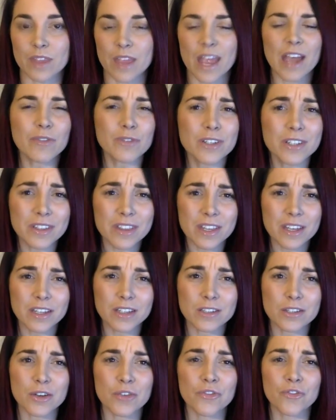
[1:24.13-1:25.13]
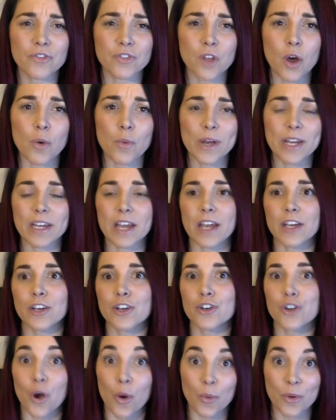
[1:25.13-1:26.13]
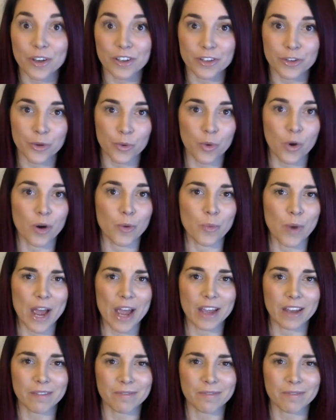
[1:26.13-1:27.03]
Everything is flowing and going your way.